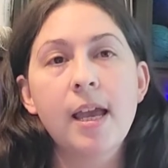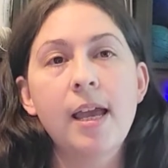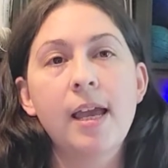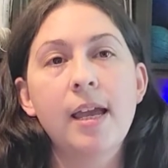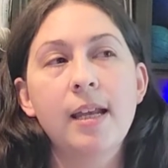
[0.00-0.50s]

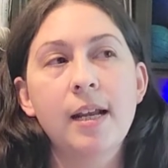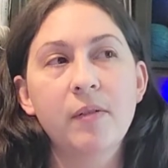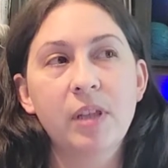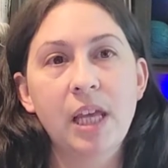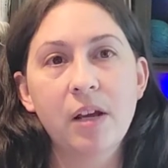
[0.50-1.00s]
and
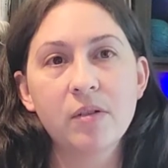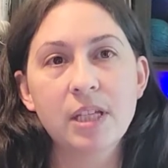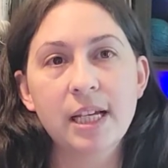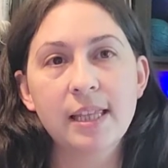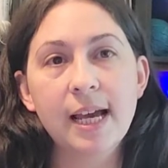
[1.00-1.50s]
everything
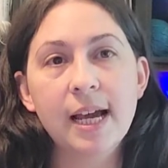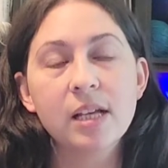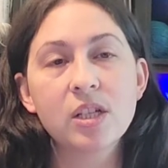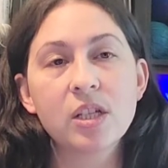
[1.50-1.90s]
else like that,